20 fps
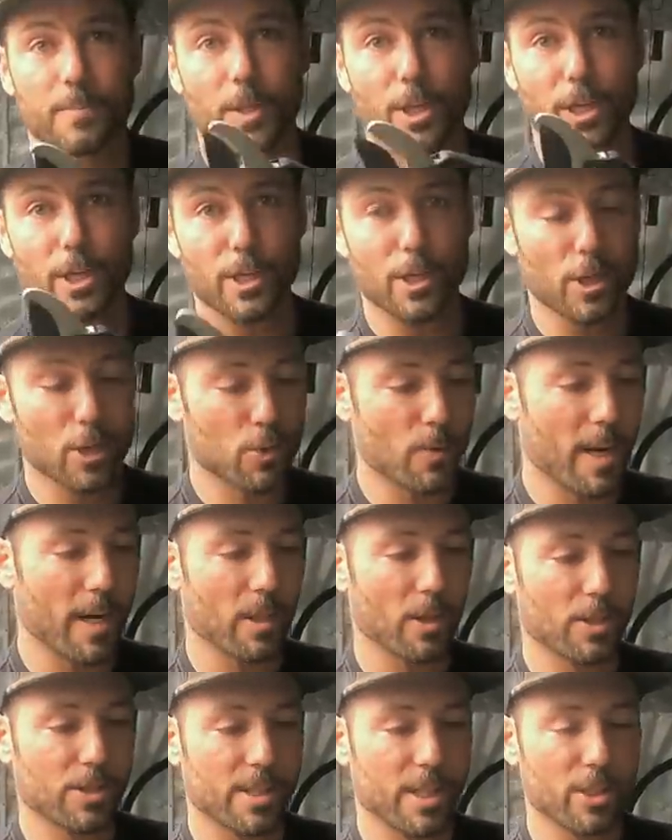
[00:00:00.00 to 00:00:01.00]
You can use
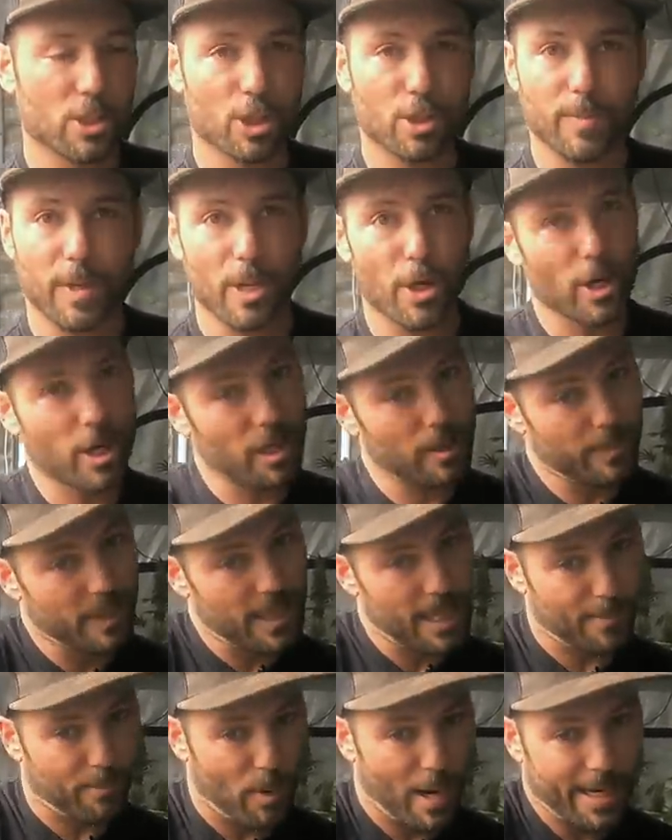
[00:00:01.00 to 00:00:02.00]
regular scissors, but you're gonna be
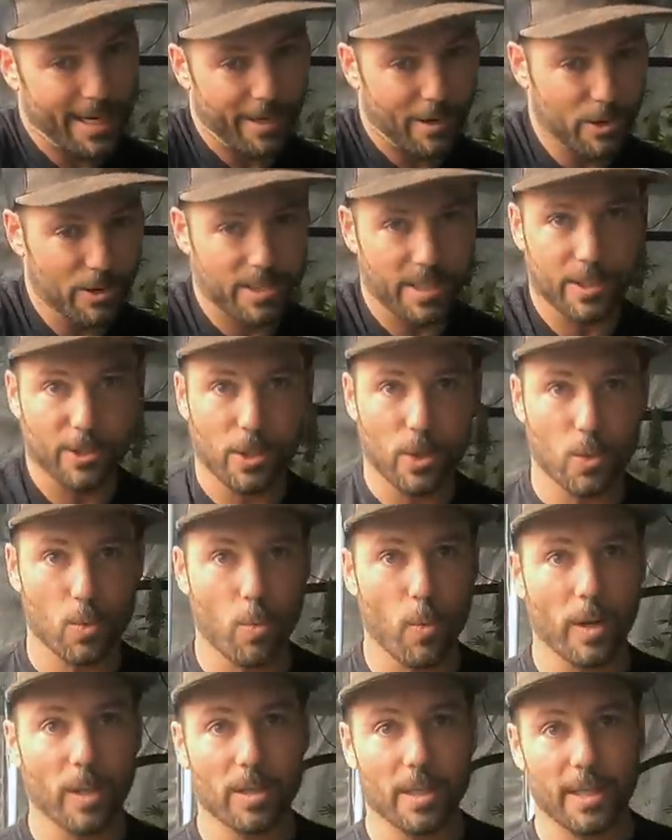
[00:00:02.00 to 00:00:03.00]
like breaking your scissors,
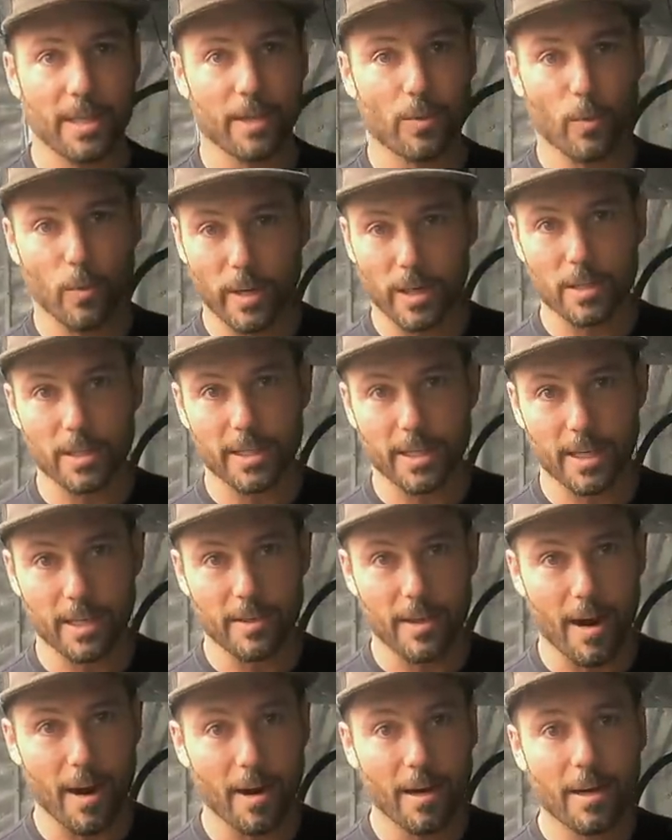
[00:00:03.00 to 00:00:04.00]
wiggling, wiggling
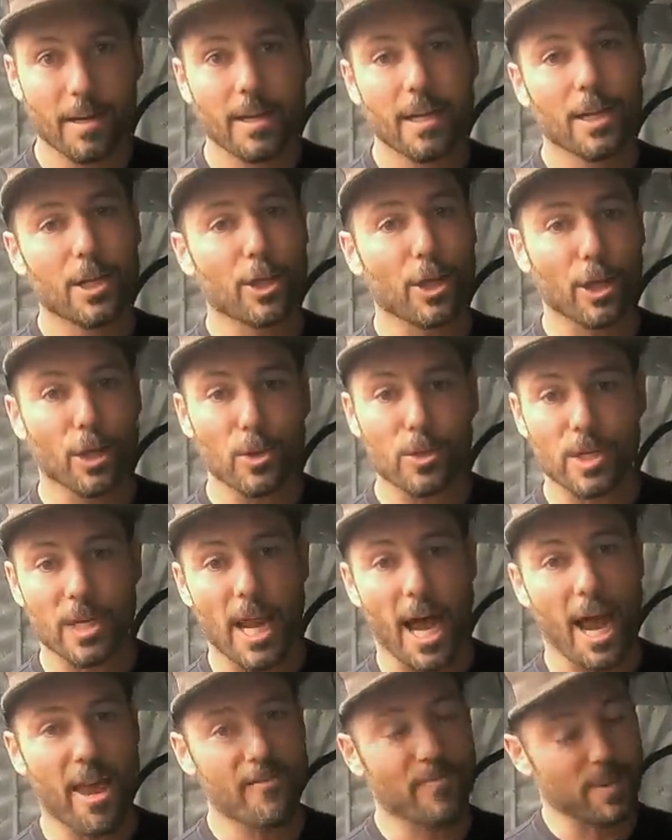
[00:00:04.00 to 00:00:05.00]
in there. You can use a
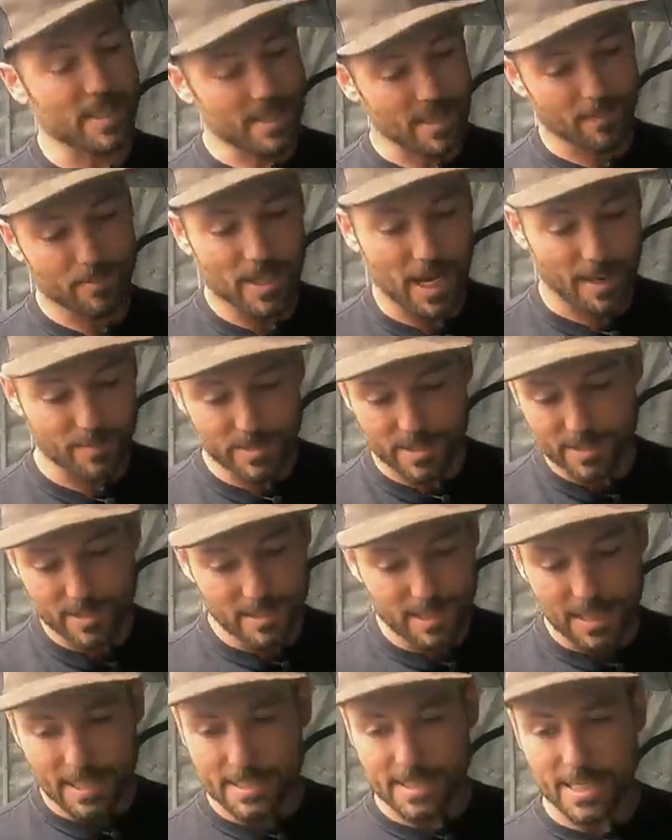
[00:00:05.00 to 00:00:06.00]
knife, but sometimes
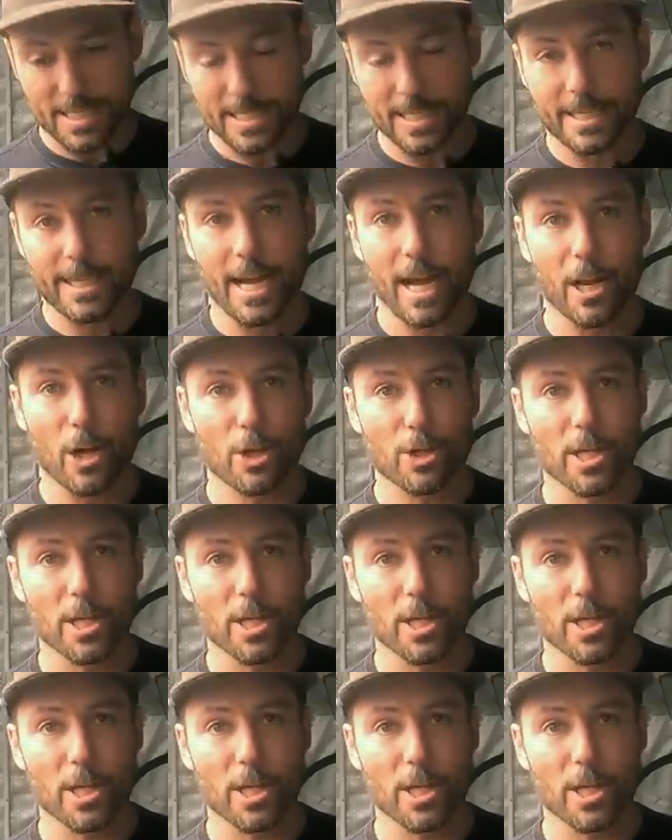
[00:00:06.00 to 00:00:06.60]
it's easy to cut